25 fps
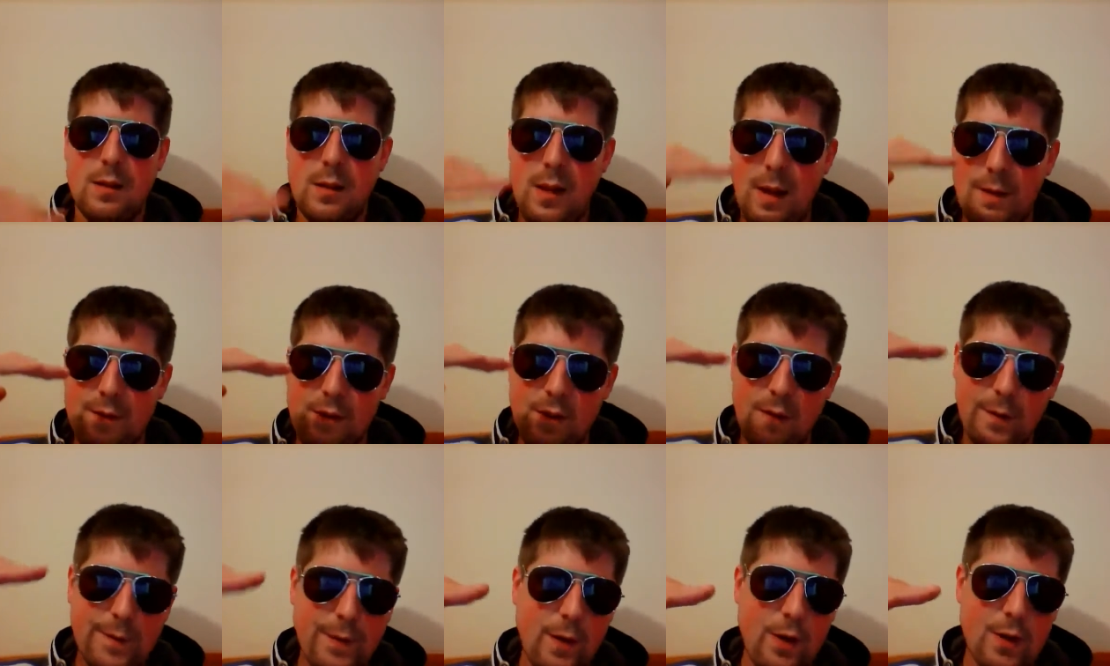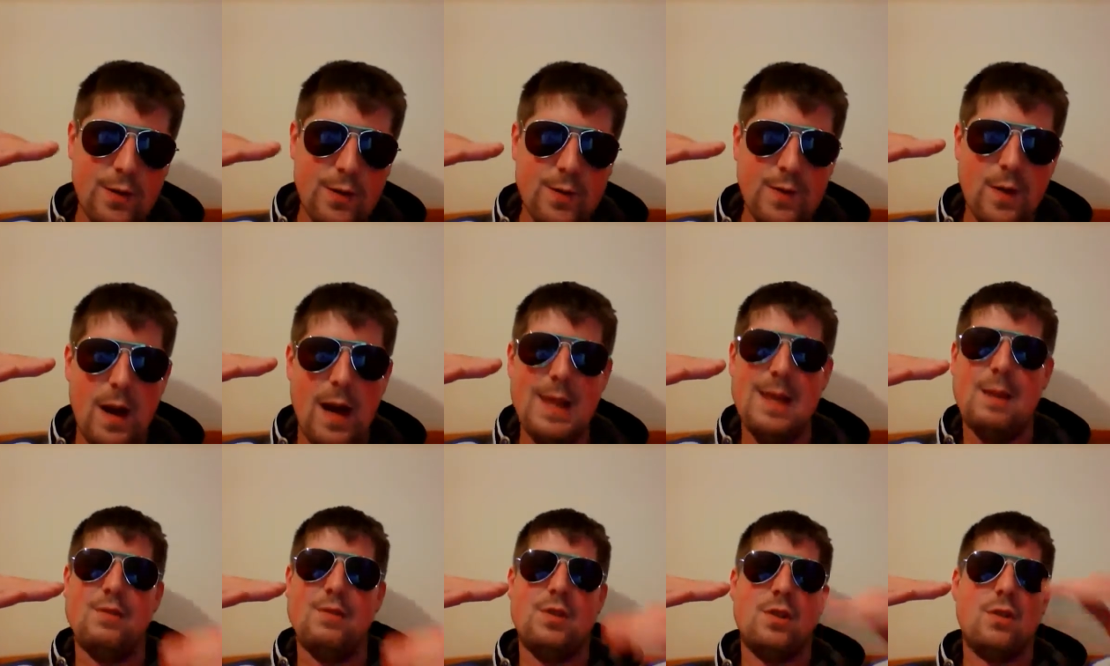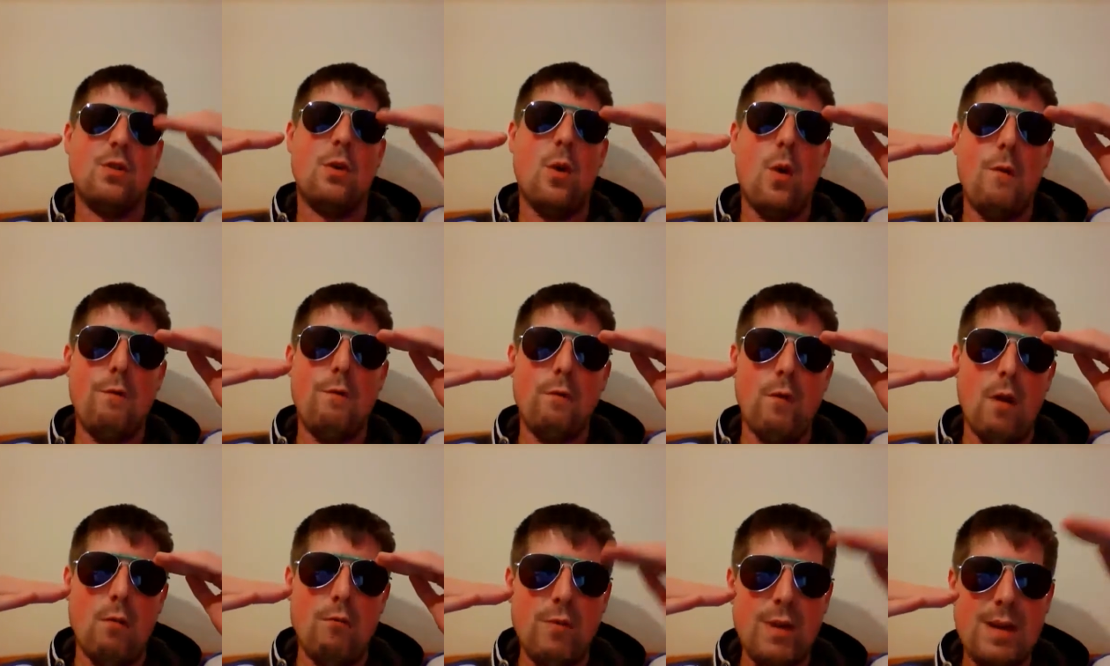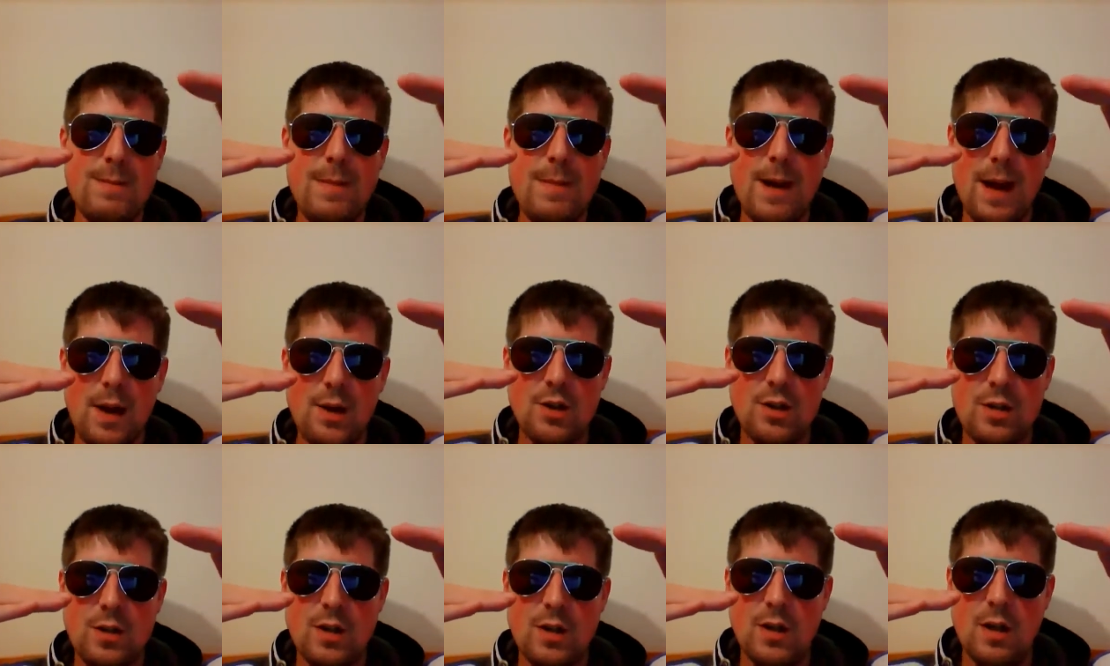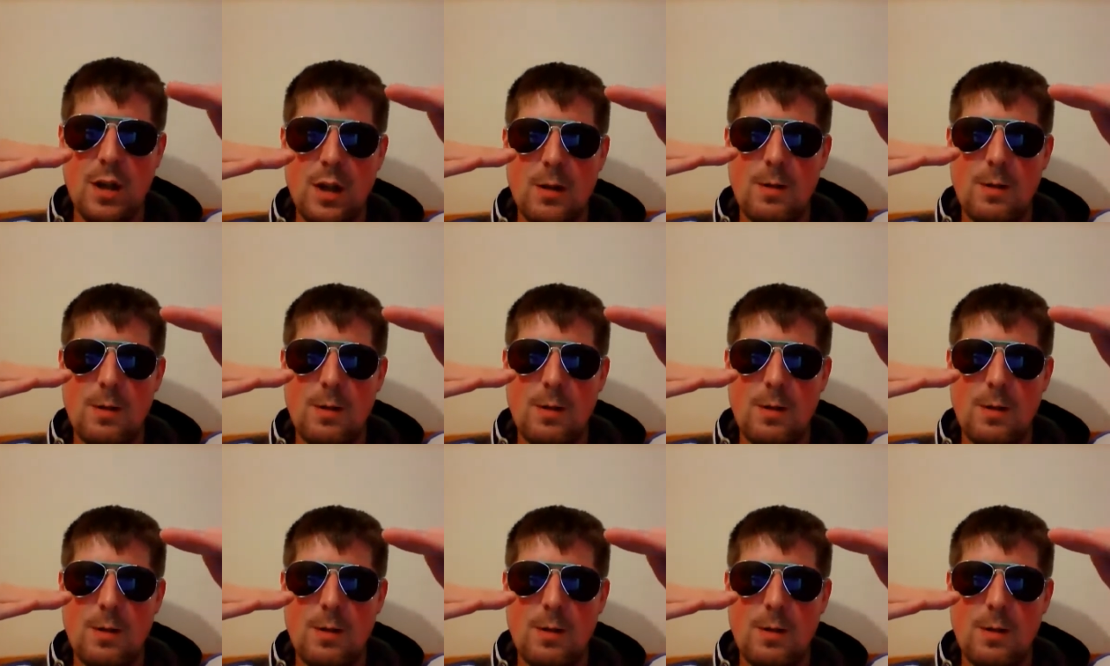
After the first fight, there was a call for a rematch